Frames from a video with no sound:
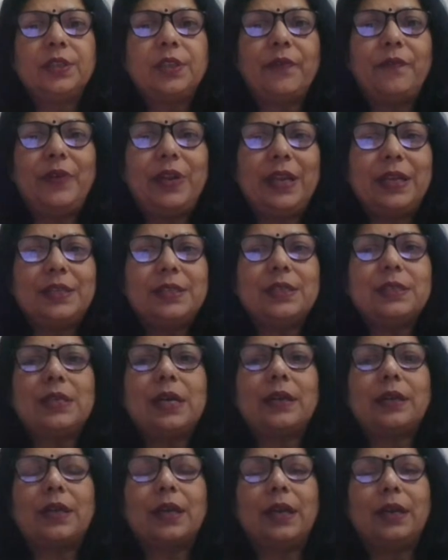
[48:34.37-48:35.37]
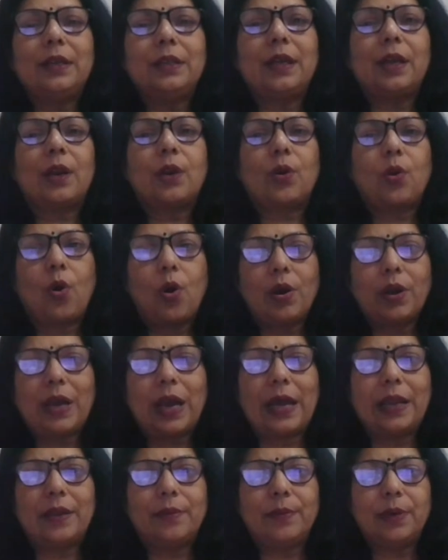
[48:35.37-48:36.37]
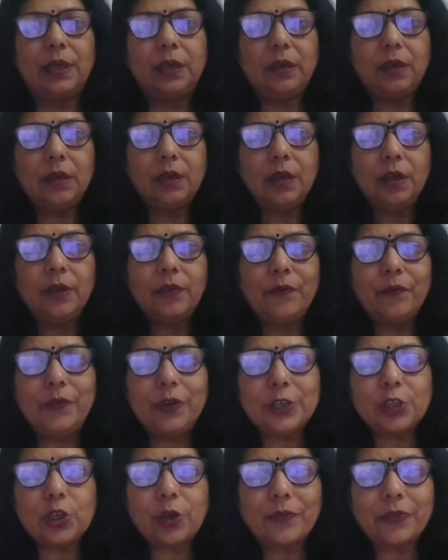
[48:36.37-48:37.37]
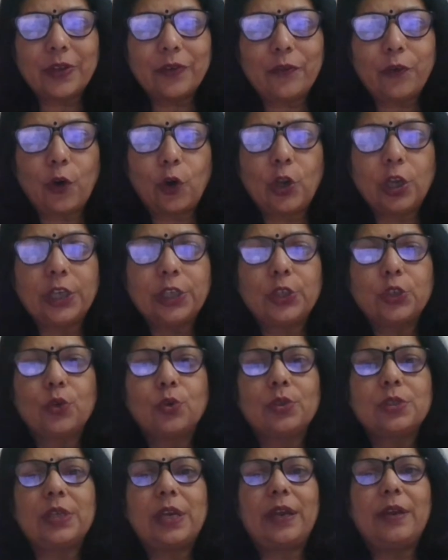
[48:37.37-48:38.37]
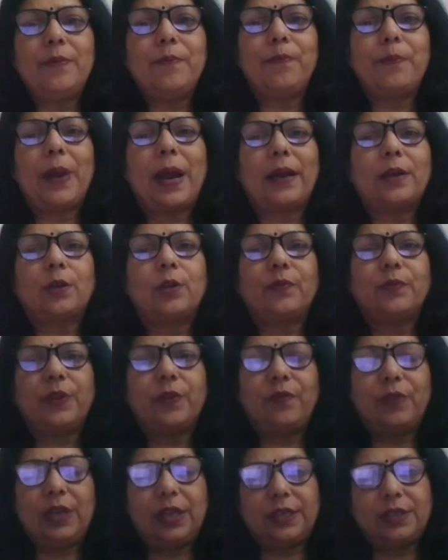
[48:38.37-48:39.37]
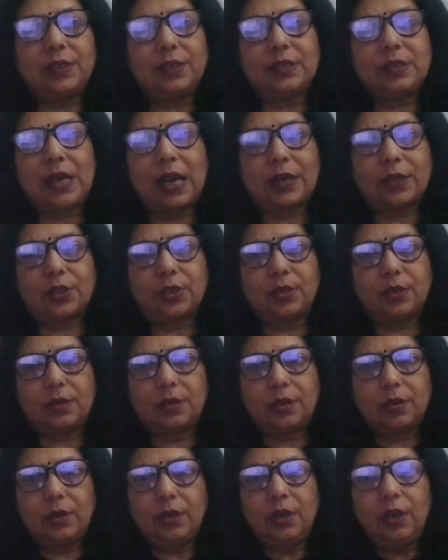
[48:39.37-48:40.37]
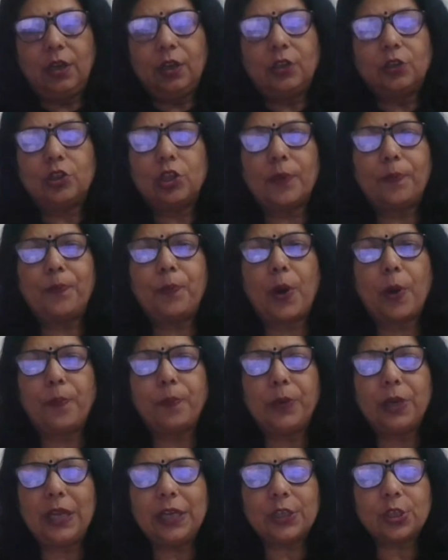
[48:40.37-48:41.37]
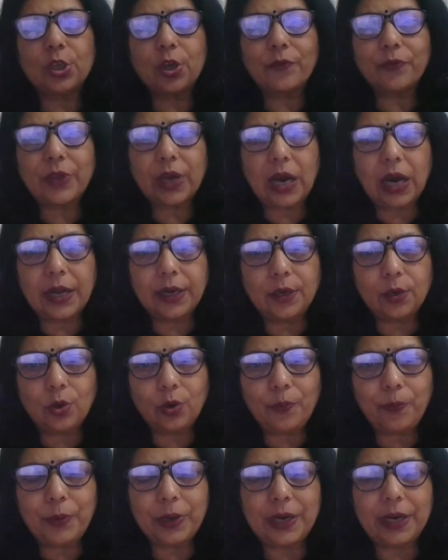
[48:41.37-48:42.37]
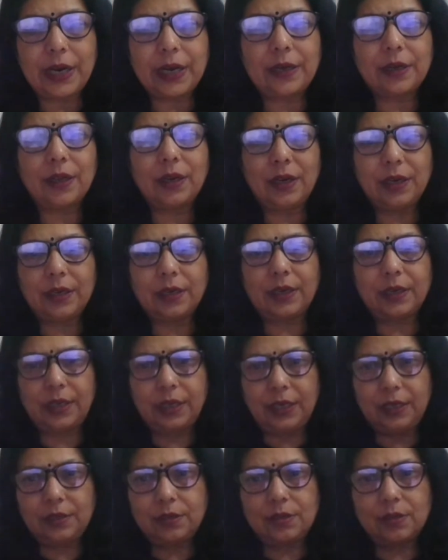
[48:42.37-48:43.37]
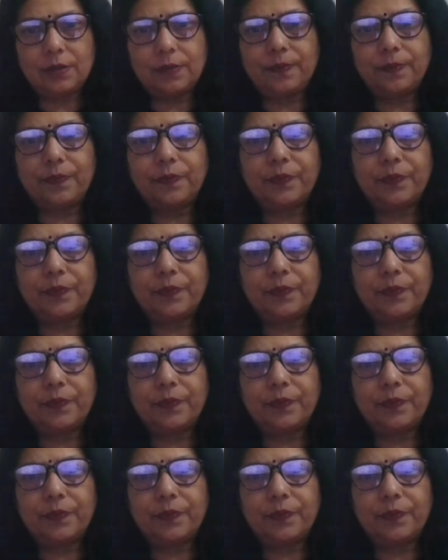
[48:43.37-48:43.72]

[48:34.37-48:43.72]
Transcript: The villagers had killed the wrong animal. Which of the following shows the impact of the villagers' action? The population of the unknown predator increased.